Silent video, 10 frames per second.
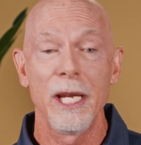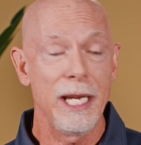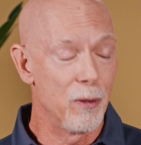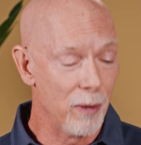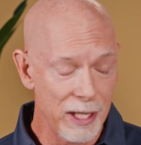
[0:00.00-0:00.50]

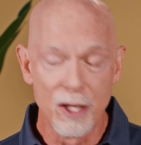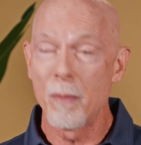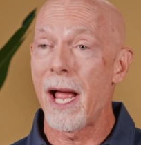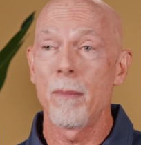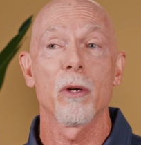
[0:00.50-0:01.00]
either in the
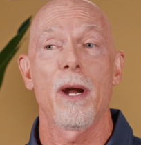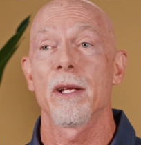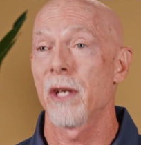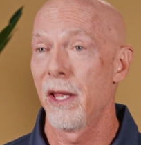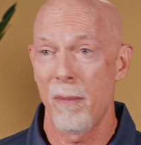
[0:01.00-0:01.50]
Bible or
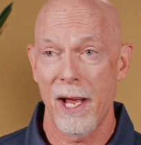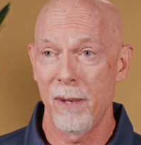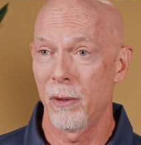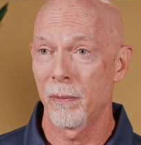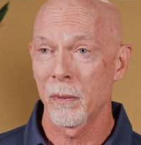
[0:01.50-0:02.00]
outside the
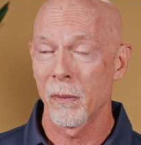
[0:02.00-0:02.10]
Bible.